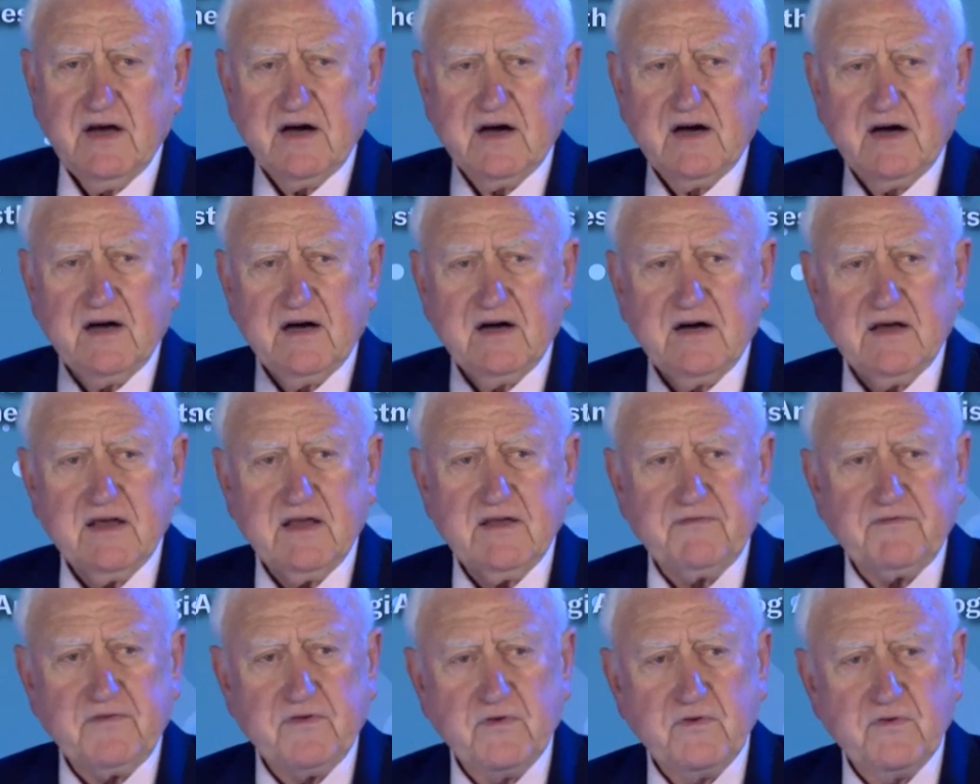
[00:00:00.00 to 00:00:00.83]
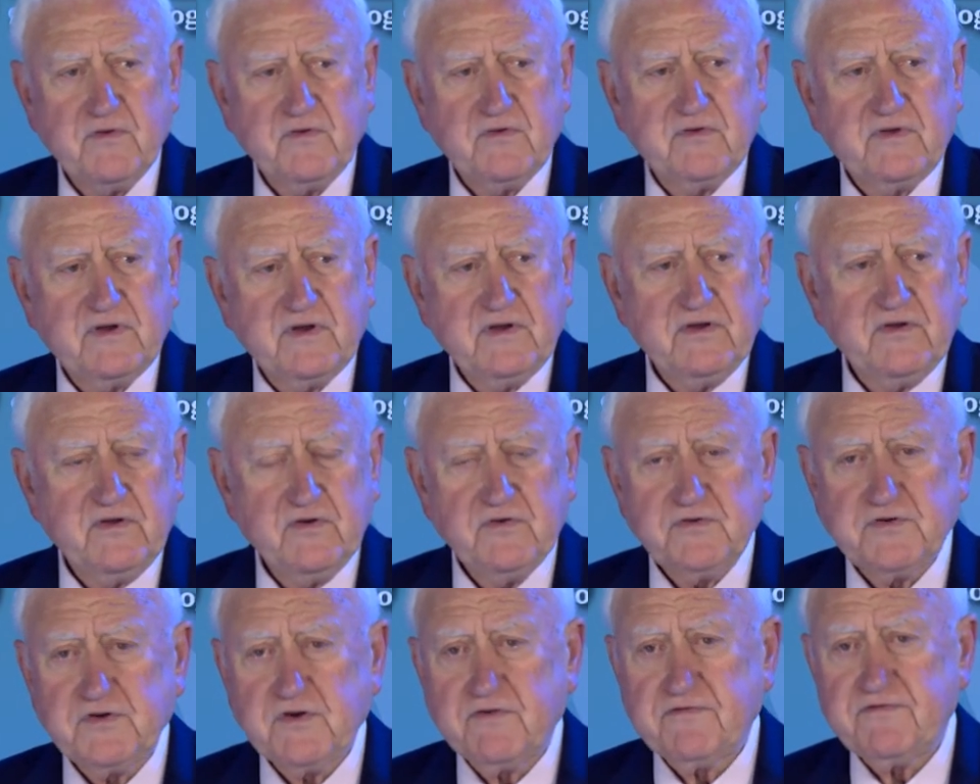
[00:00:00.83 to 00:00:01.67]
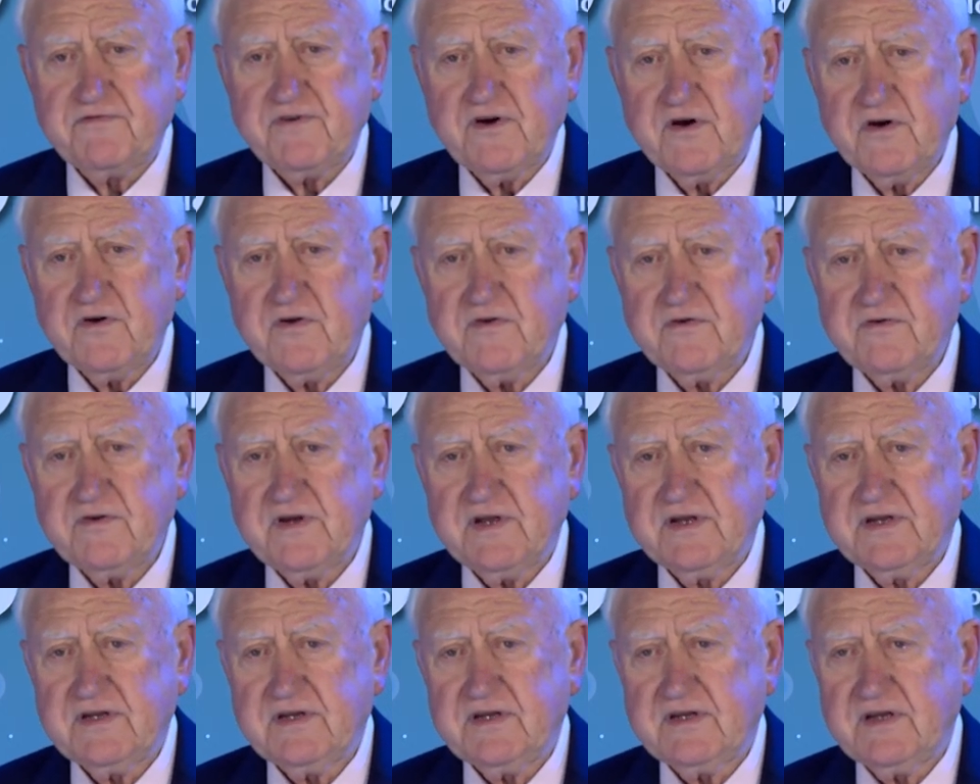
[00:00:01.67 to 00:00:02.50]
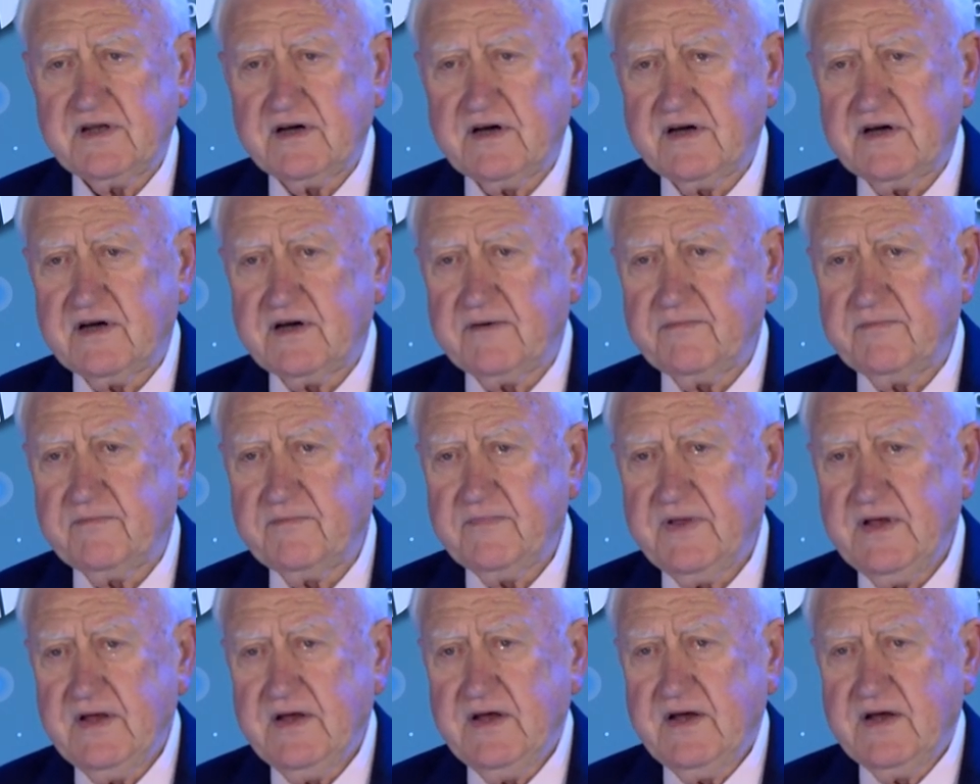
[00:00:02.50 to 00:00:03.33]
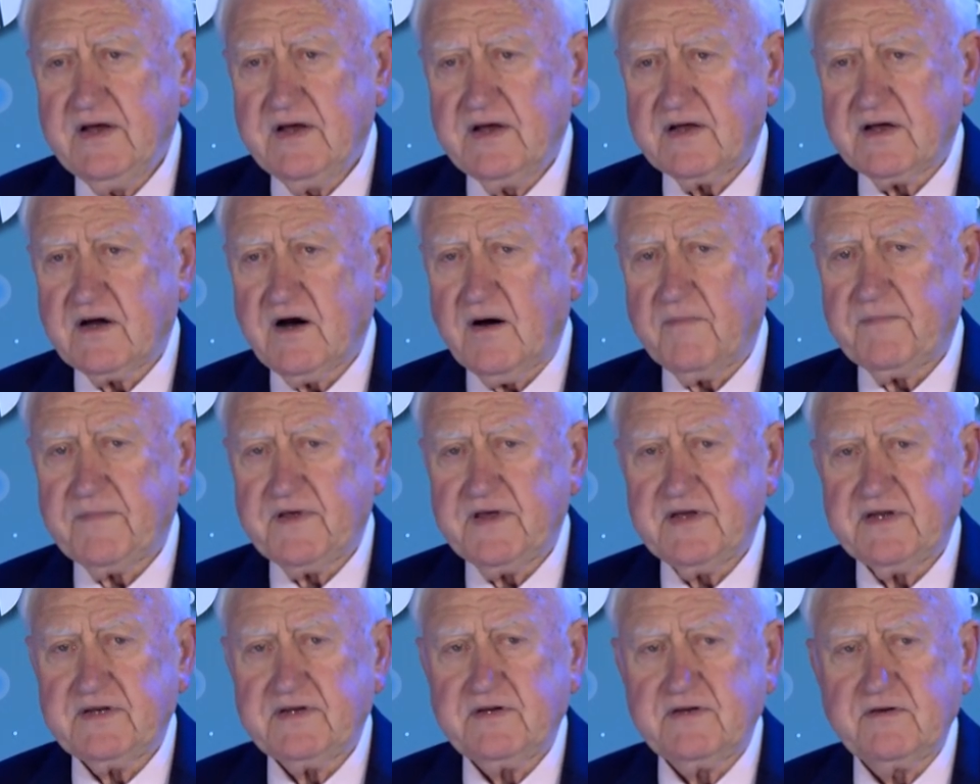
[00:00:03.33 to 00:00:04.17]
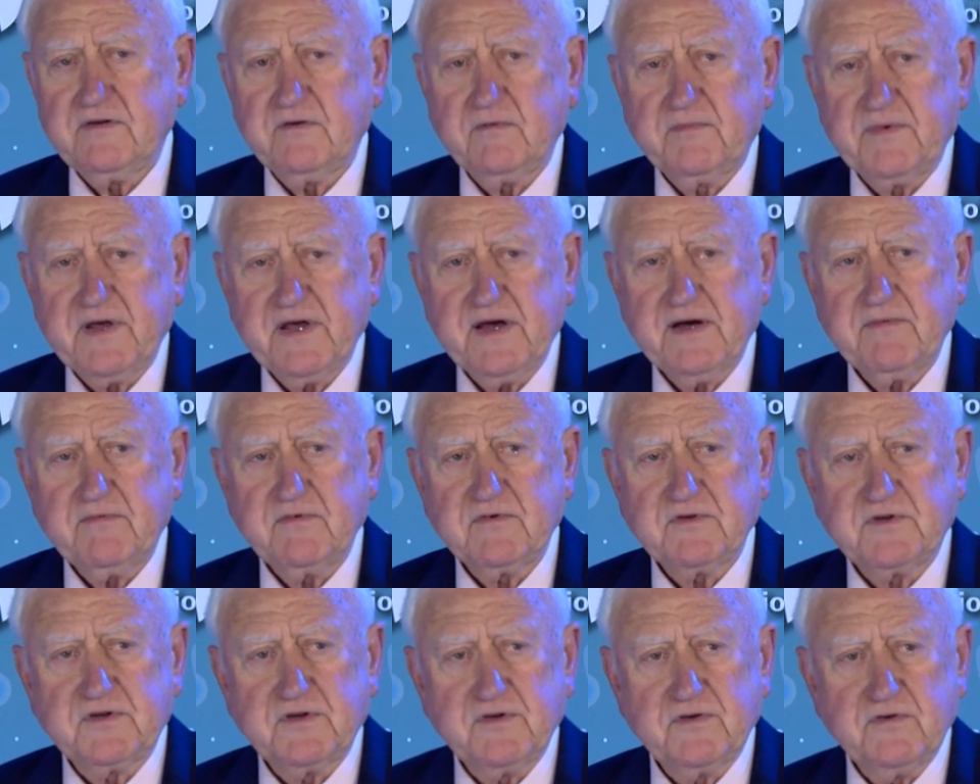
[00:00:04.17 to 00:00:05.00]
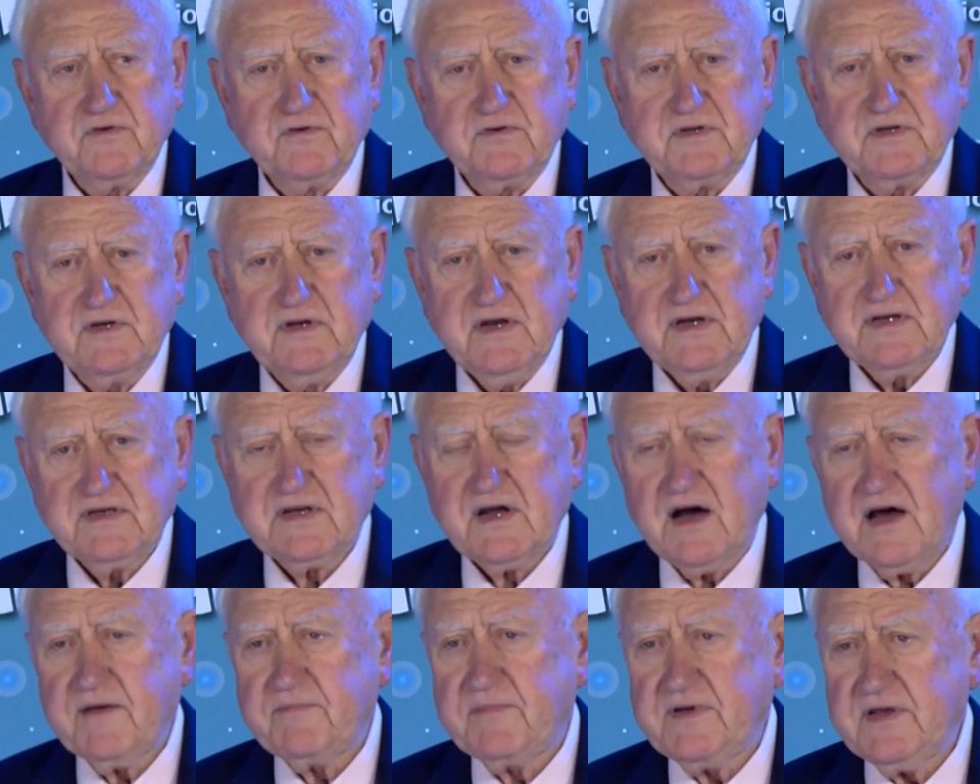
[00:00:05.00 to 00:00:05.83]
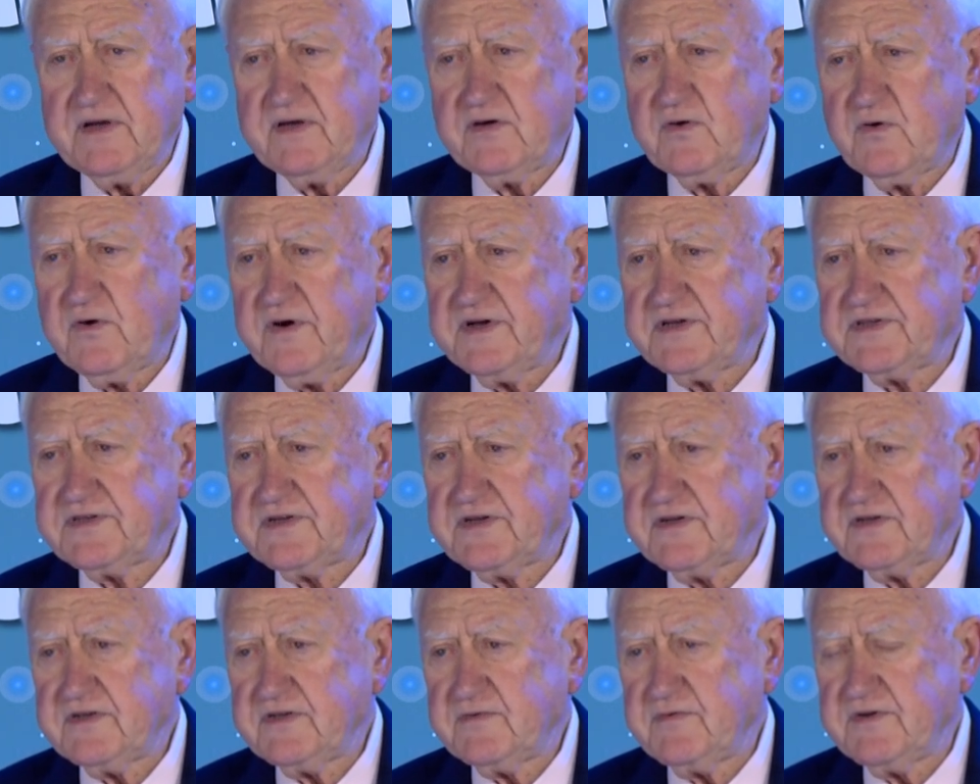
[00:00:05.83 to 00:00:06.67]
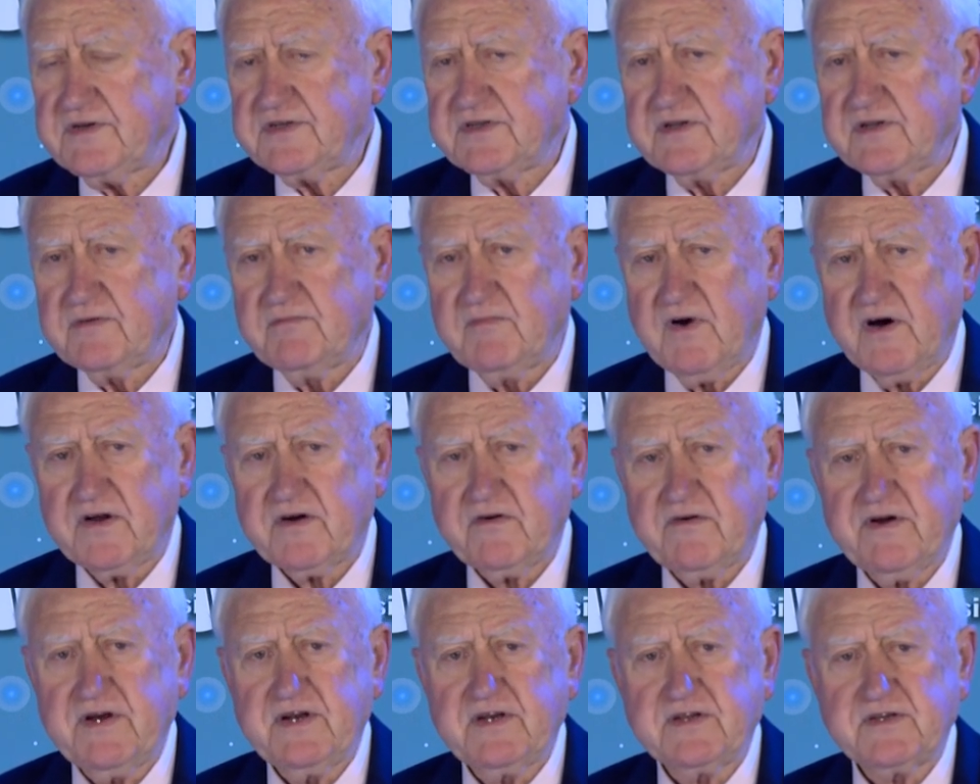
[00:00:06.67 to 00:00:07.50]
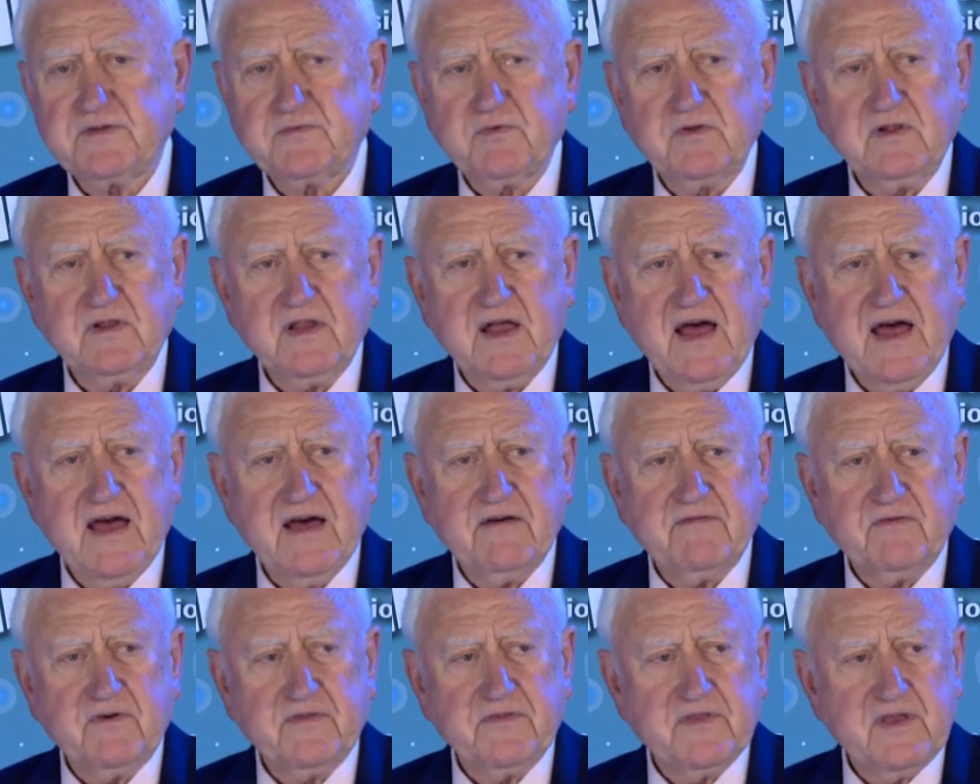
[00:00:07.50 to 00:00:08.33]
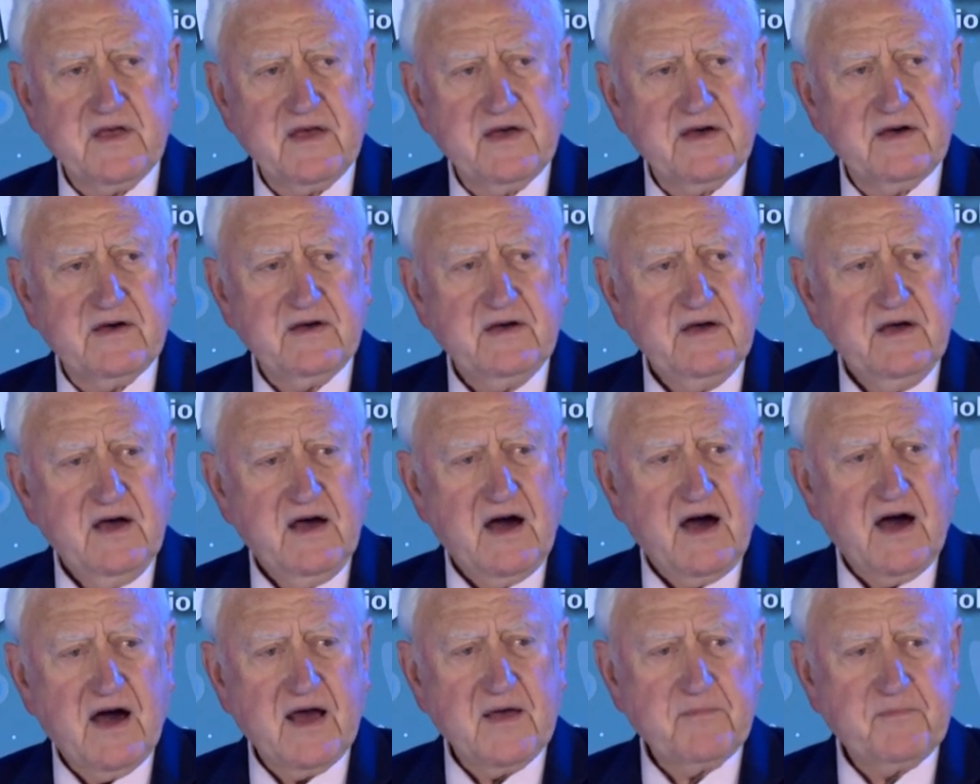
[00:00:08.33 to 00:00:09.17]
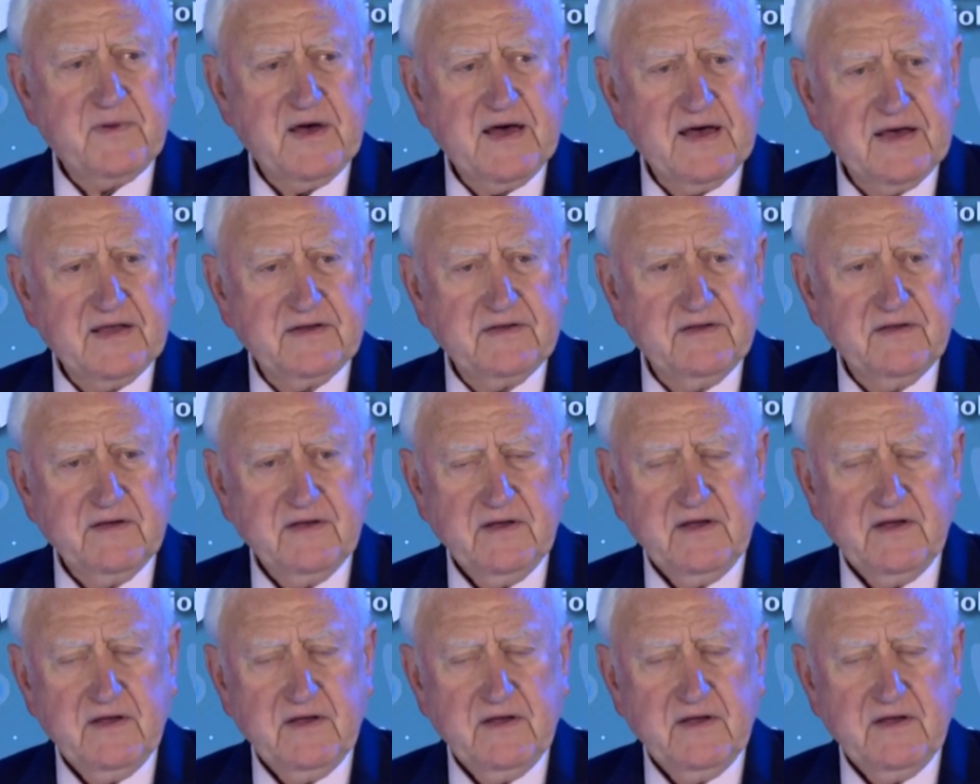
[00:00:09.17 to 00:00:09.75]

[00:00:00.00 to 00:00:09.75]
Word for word: Uh, if you use your phone and um, copy it, you'll be able to type in questions which the moderators will have on their iPad.